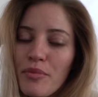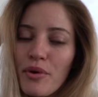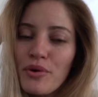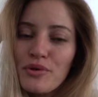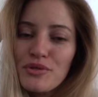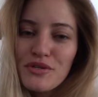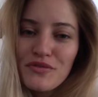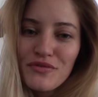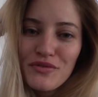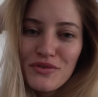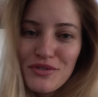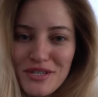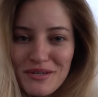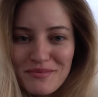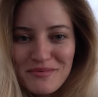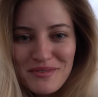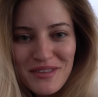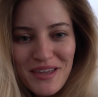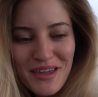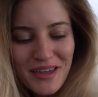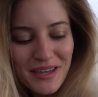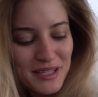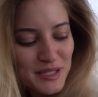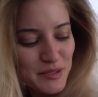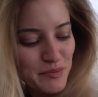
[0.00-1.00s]
Most of you seem to
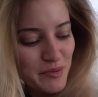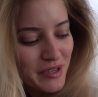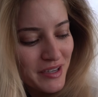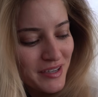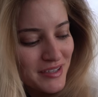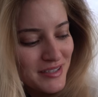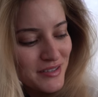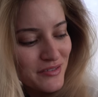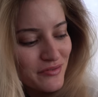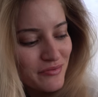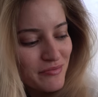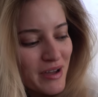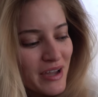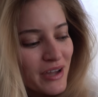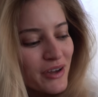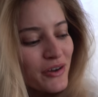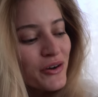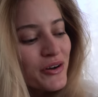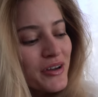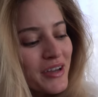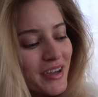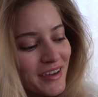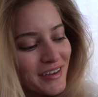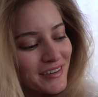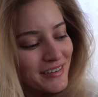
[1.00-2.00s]
think it's because of my
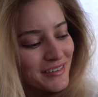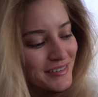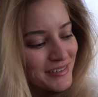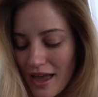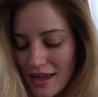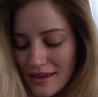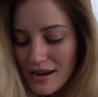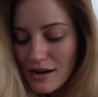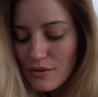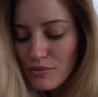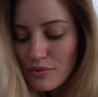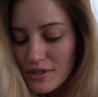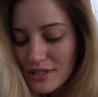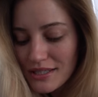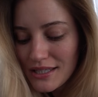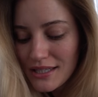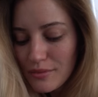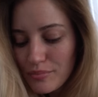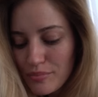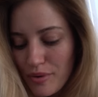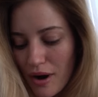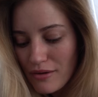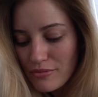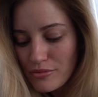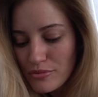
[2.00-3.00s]
cooking, and I
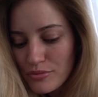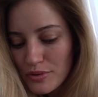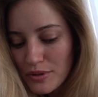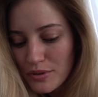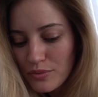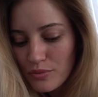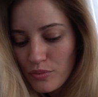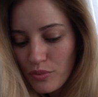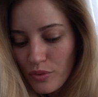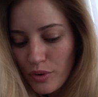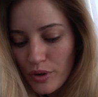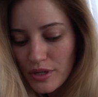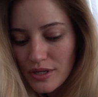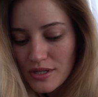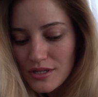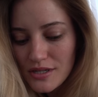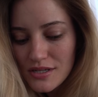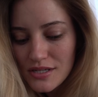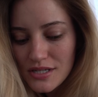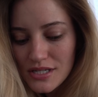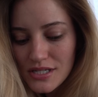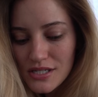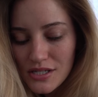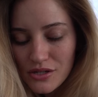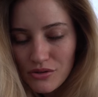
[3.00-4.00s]
really probably
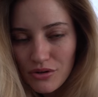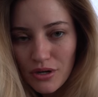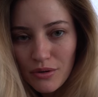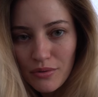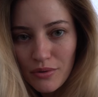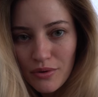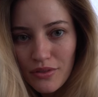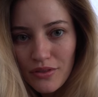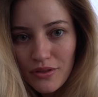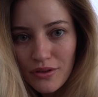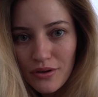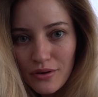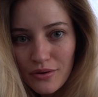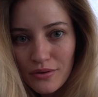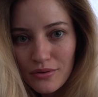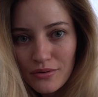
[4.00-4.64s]
wouldn't disagree with you.